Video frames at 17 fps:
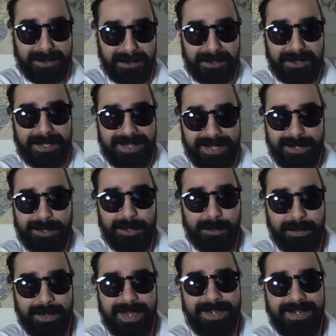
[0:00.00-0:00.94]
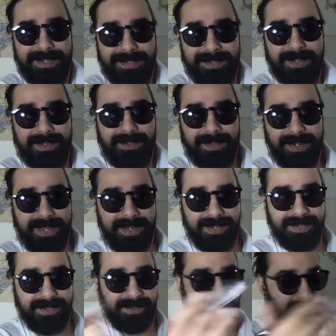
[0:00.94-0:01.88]
shit that Joe Biden has done that I
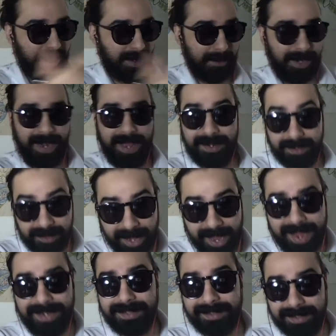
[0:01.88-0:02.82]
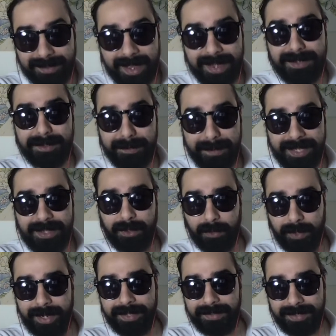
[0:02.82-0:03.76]
didn't talk about. I just I just I just made the
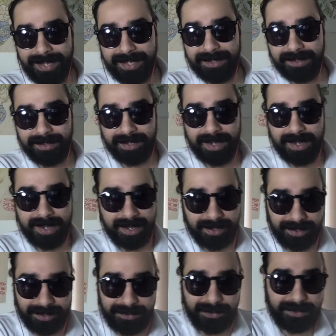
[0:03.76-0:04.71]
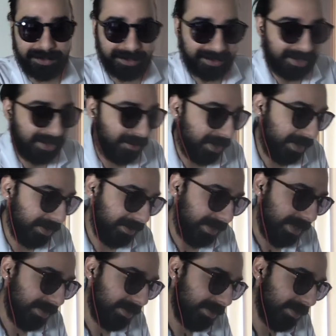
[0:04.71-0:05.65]
greatest hits. These are just the greatest
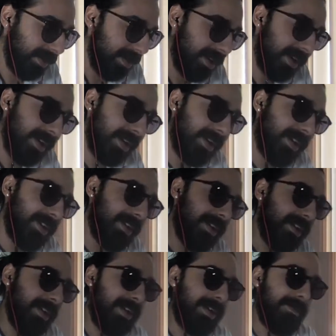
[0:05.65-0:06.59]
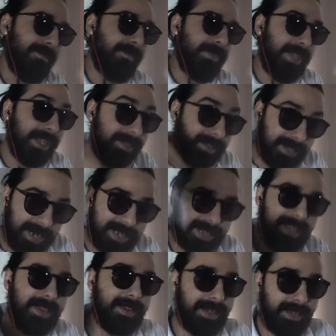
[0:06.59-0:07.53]
hits. Uh, things that I
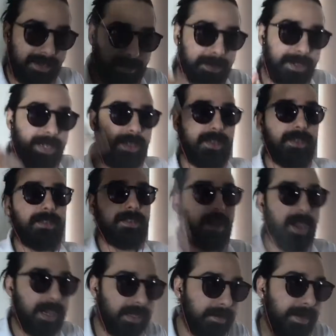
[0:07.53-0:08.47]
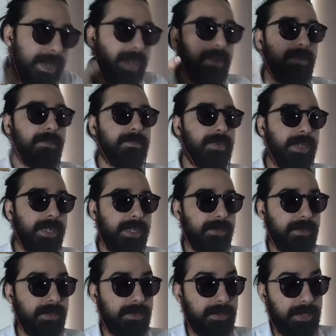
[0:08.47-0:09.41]
think need to be talked about pretty
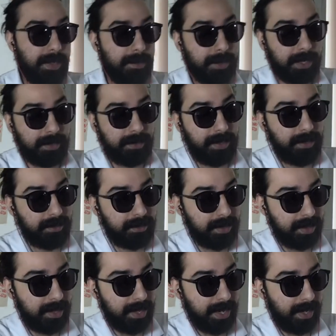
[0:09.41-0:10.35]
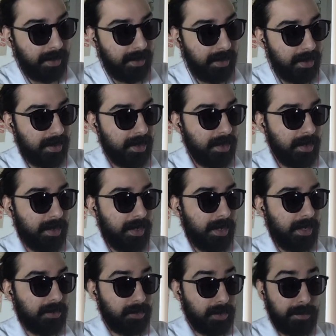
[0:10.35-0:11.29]
consistently. Because here's the thing
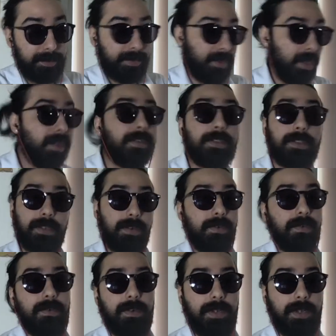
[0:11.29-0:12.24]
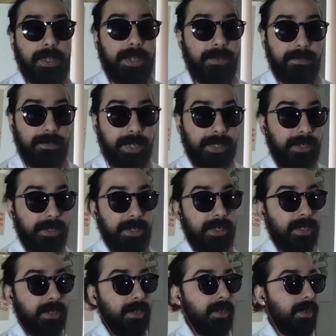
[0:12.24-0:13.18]
uh, Trump is also
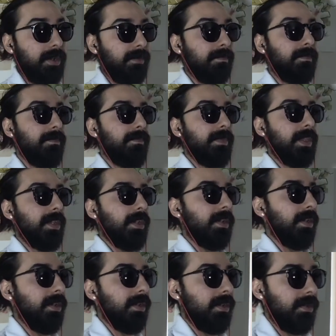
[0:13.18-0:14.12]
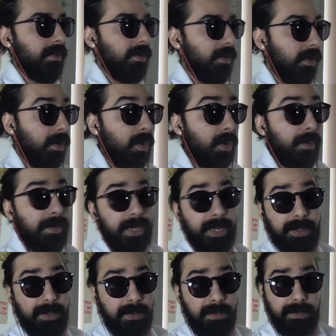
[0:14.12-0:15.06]
convicted um, uh, or, or, been
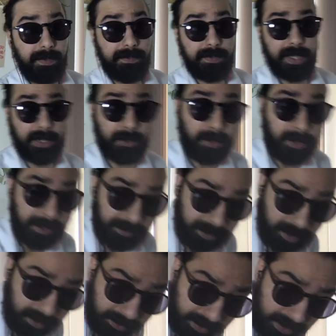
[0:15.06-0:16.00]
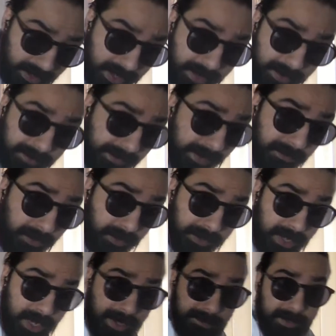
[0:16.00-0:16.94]
accused of sexual assault several
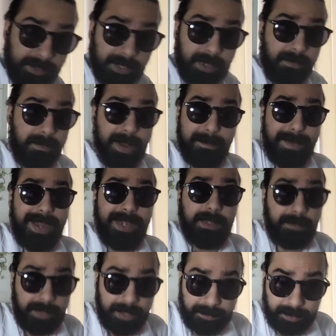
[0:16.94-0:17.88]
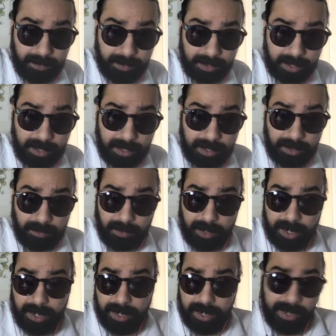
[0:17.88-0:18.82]
times by many people,
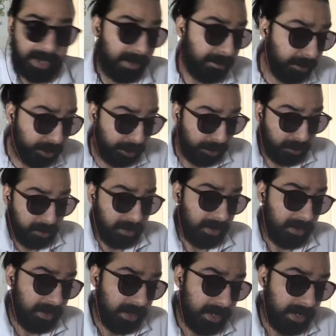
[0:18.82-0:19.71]
right? And I'm sure